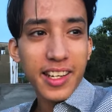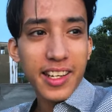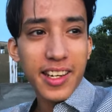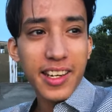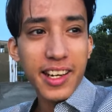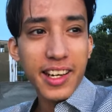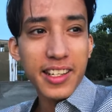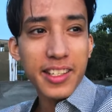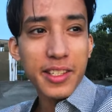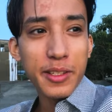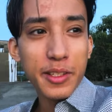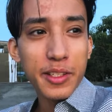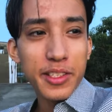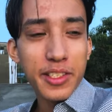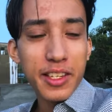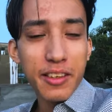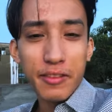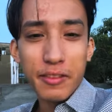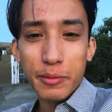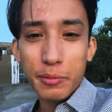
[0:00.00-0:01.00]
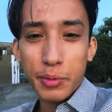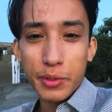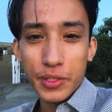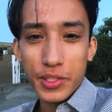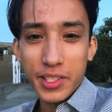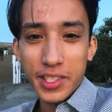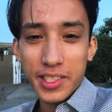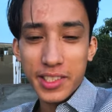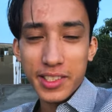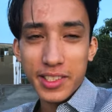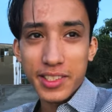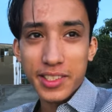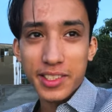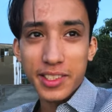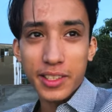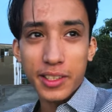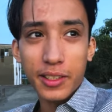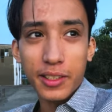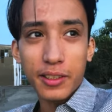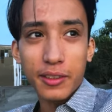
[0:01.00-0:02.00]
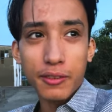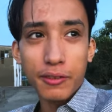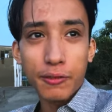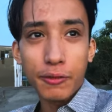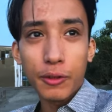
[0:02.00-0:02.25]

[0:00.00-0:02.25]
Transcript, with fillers: 97% uh,